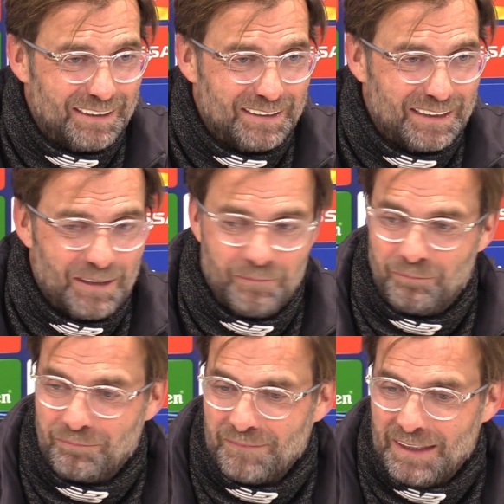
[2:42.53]
And
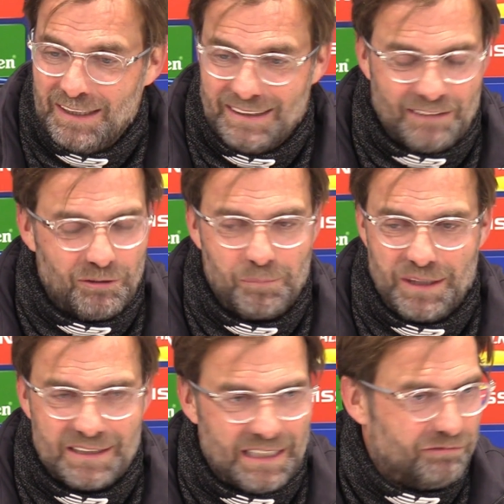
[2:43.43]
that will
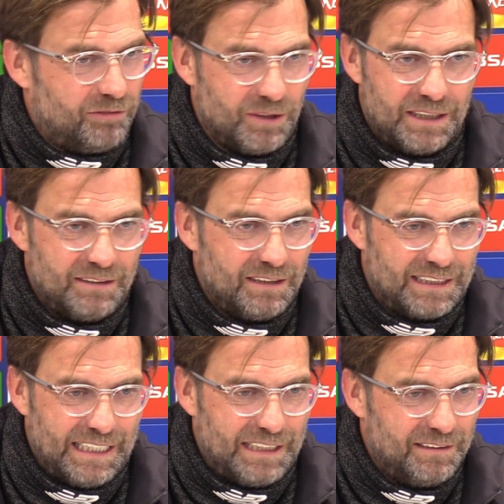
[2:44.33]
be a tough one,
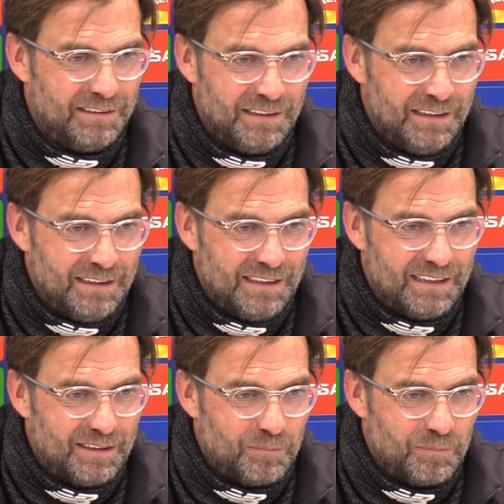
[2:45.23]
again,
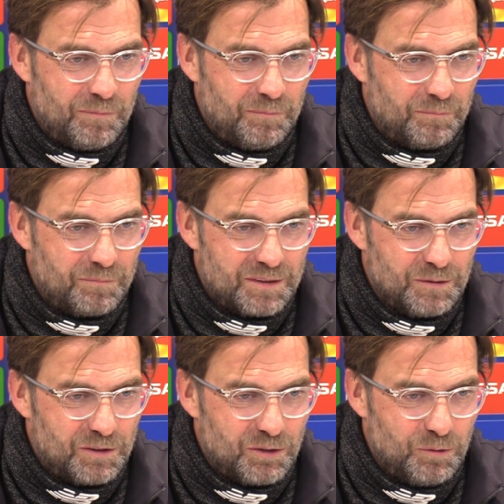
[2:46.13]

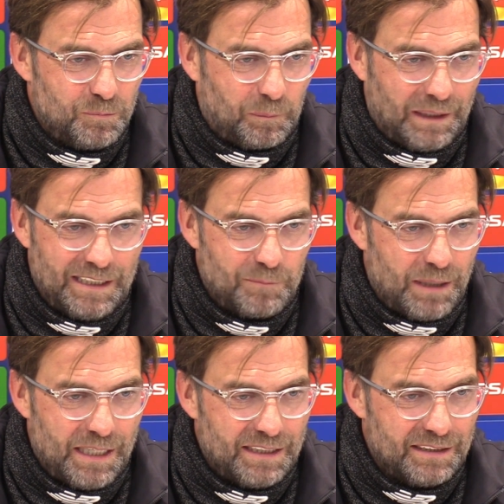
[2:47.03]
to play at
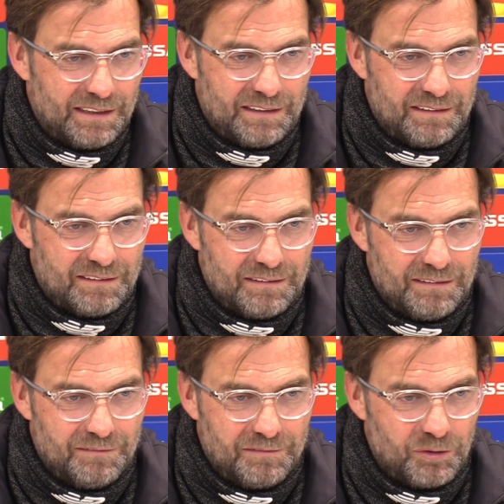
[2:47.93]
Bayern,
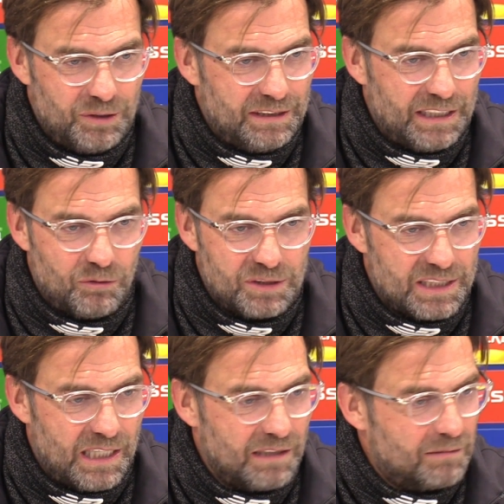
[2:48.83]
and if you need their
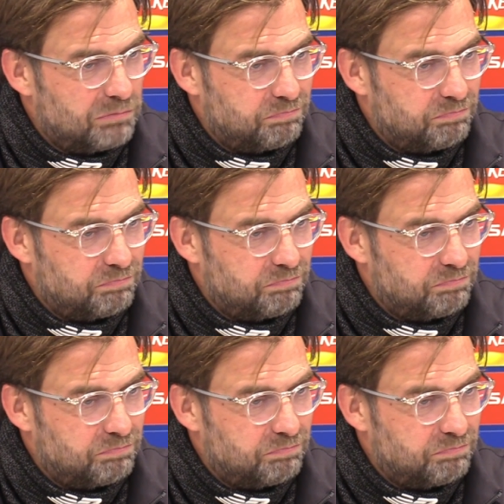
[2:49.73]
result.